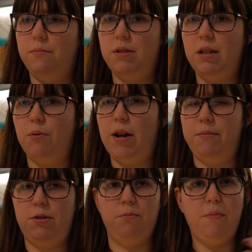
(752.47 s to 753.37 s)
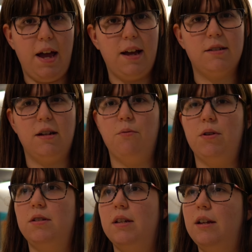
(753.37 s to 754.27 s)
see what happens to Max, and I
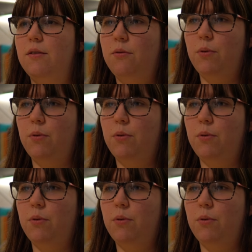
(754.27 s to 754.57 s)
want to see